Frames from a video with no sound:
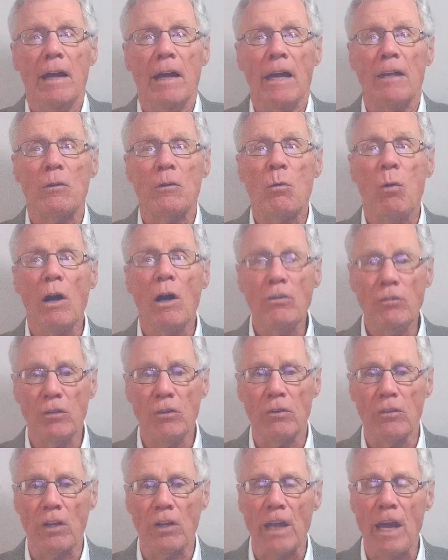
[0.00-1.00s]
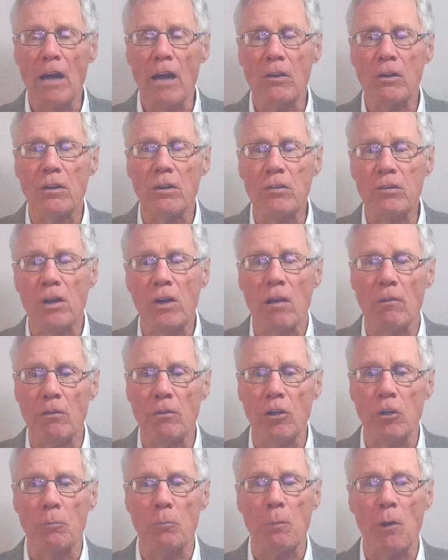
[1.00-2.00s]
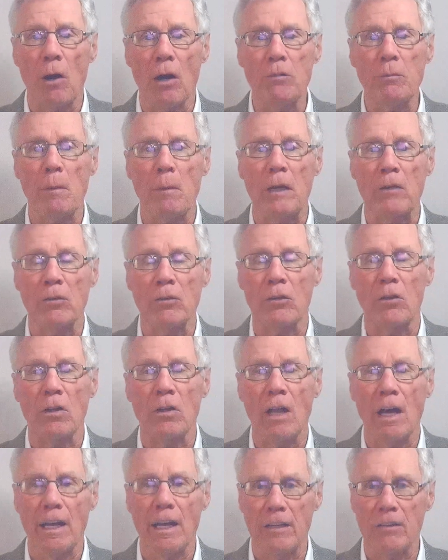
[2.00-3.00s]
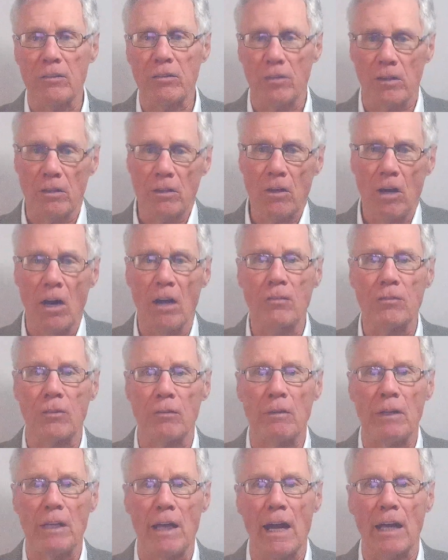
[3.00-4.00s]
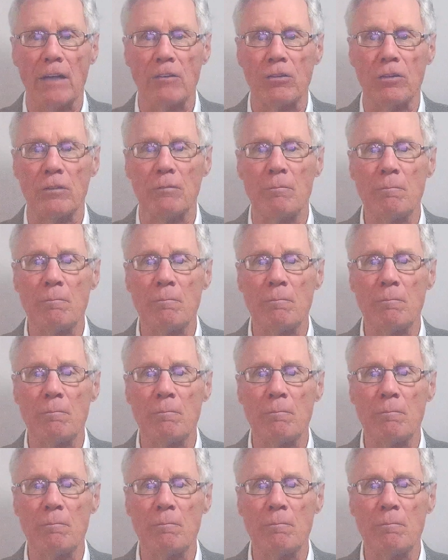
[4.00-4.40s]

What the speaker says: and questions on how to discover your prospects or client's cost of inaction.